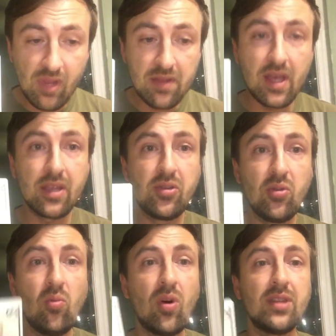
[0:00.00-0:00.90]
that you
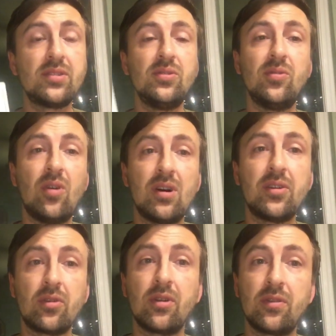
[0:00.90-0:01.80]
want to on
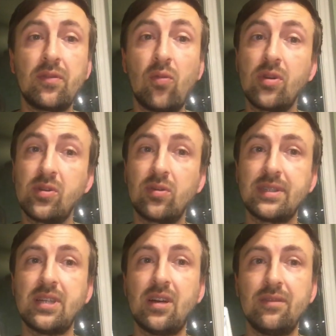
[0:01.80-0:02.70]
earth for
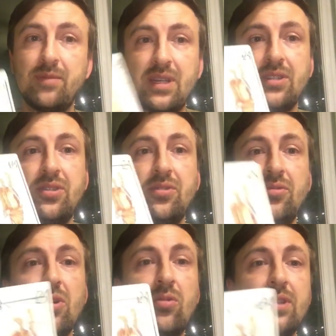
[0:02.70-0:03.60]
yourself because you
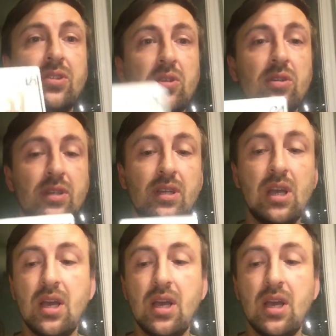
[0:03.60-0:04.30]
know it's good.